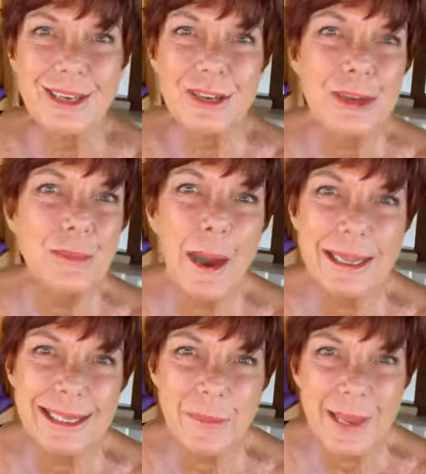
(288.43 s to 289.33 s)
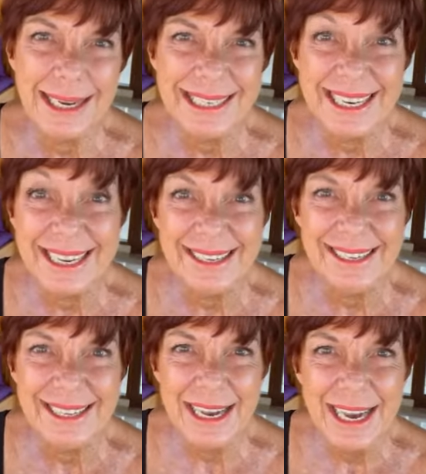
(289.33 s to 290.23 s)
to new
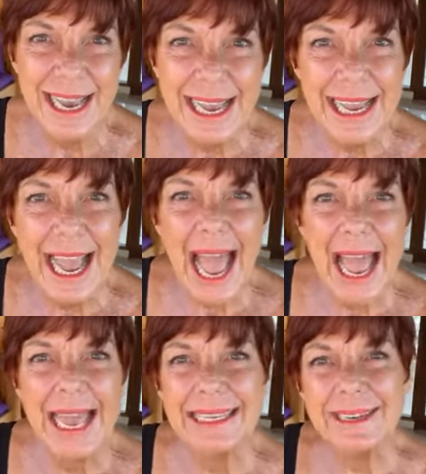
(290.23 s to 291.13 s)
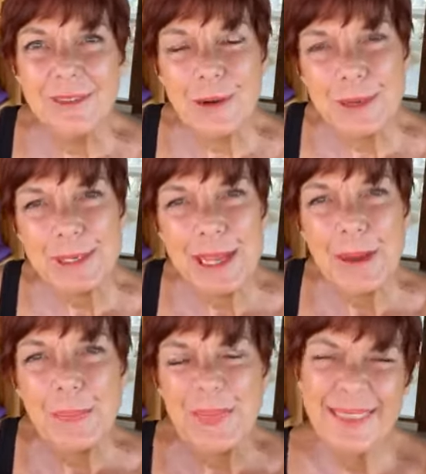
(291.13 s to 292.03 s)
possibilities. And of course,
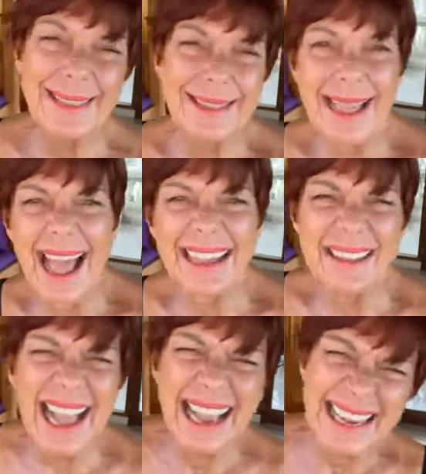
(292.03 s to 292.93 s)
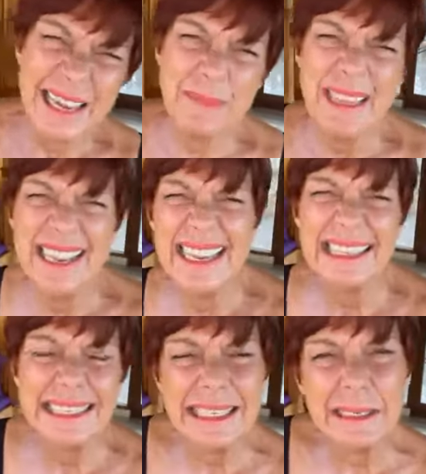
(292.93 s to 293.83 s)
I kept thinking,
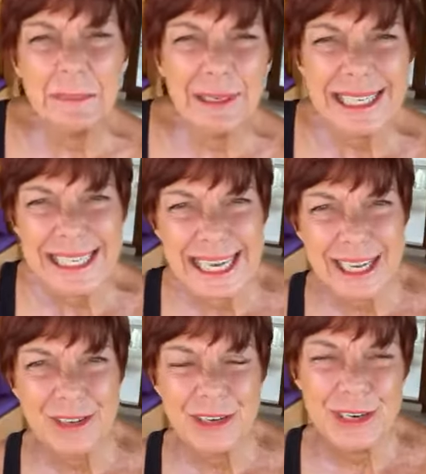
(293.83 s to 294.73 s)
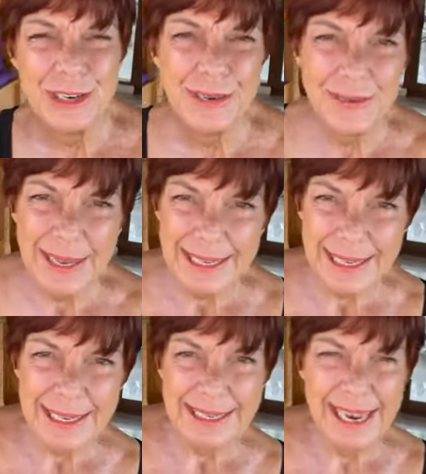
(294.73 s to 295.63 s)
oh, procedure.
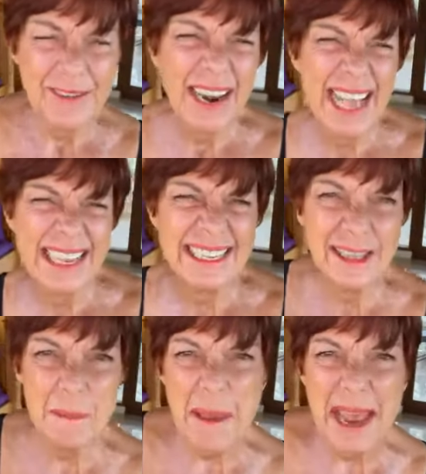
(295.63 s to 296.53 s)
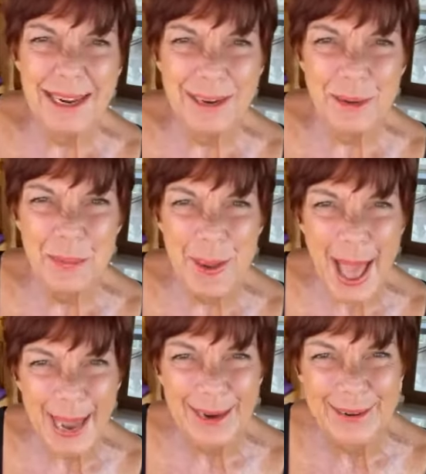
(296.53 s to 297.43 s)
Stephen has the medical
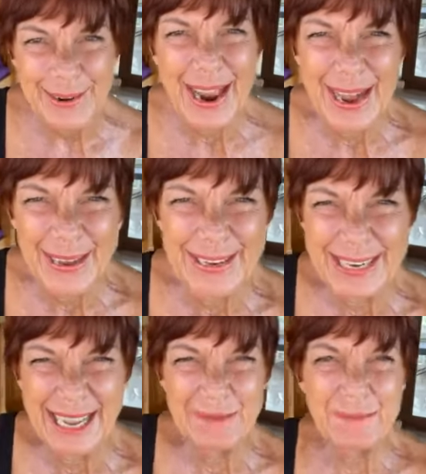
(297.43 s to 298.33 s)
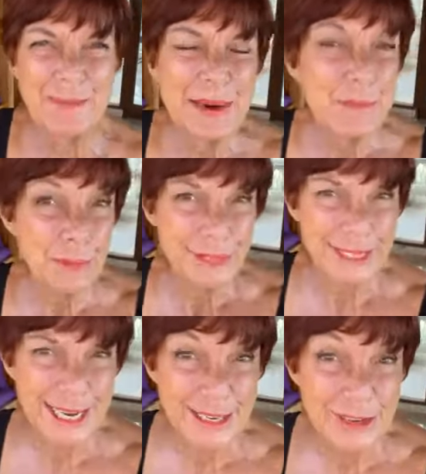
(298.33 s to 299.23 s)
background and
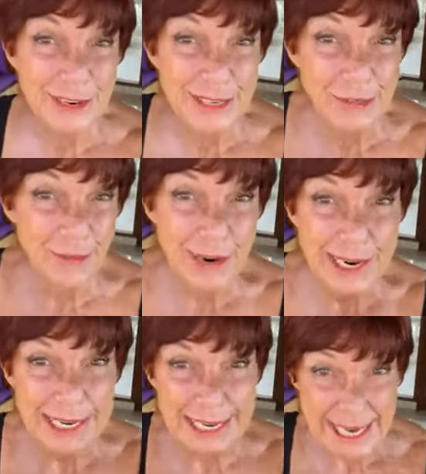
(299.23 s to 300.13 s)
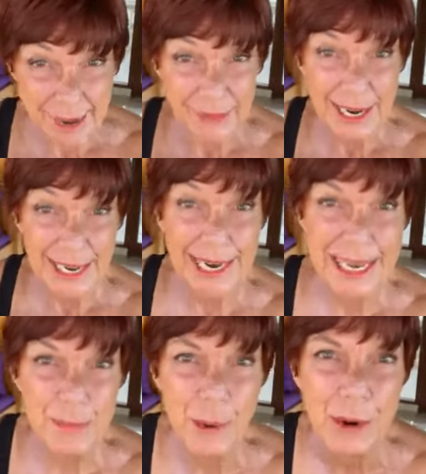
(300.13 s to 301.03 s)
procedure is very
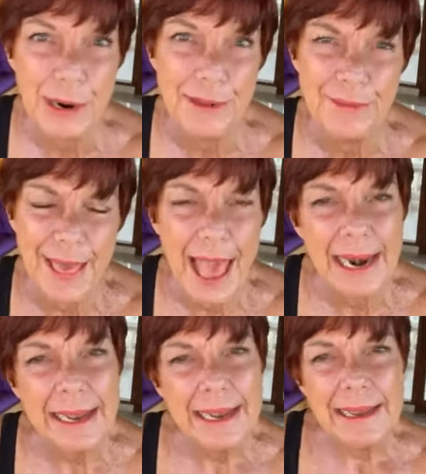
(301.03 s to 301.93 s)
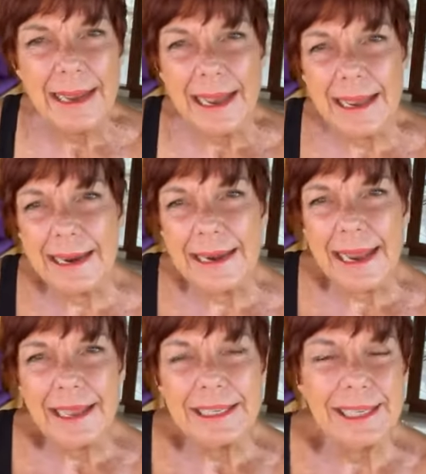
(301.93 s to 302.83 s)
definitely a part of that. And
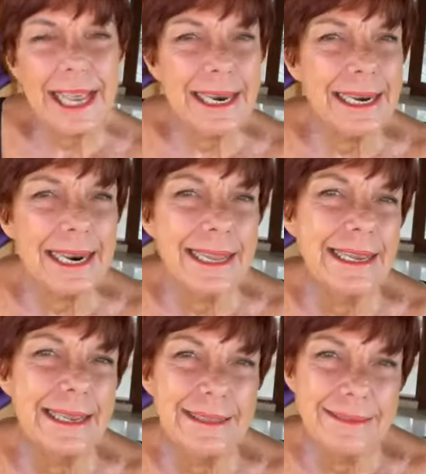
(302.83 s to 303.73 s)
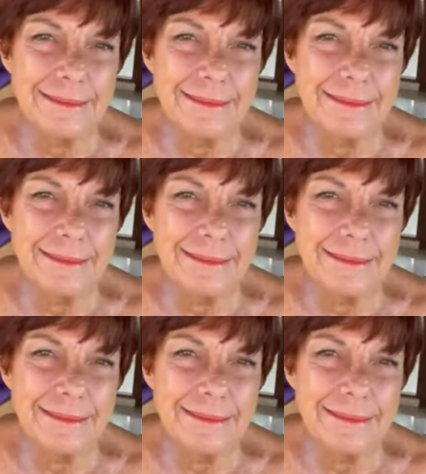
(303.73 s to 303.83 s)
suddenly